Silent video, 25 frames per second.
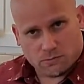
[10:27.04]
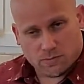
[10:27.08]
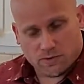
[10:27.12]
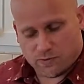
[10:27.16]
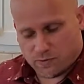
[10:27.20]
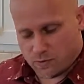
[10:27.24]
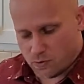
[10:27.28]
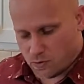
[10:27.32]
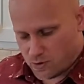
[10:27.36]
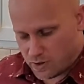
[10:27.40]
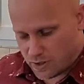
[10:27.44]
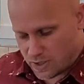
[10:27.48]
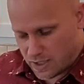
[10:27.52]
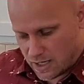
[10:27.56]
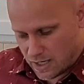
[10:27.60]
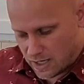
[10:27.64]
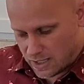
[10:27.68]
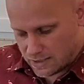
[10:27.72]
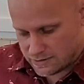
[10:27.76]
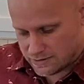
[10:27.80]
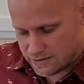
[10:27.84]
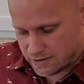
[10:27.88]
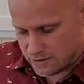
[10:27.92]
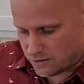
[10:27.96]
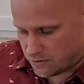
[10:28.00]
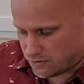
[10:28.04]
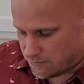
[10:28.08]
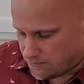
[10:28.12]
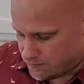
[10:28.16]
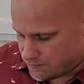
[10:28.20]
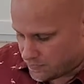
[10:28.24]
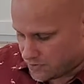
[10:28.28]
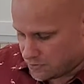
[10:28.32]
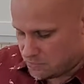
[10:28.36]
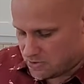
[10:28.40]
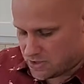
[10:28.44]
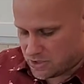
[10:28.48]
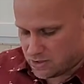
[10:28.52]
before the cocktail
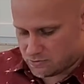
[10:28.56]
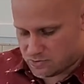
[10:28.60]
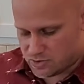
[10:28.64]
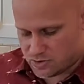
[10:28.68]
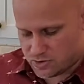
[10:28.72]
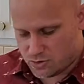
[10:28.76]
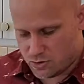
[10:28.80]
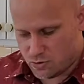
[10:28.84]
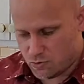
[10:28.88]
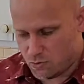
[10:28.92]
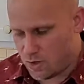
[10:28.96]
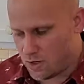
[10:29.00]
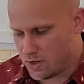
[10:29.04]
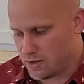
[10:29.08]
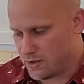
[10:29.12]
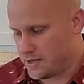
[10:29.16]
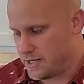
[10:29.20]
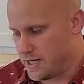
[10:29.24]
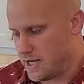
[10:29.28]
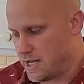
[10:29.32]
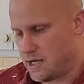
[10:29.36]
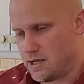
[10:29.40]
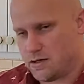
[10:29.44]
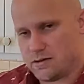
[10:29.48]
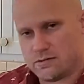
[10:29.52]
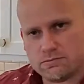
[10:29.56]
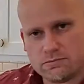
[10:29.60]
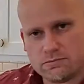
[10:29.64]
becomes too watered down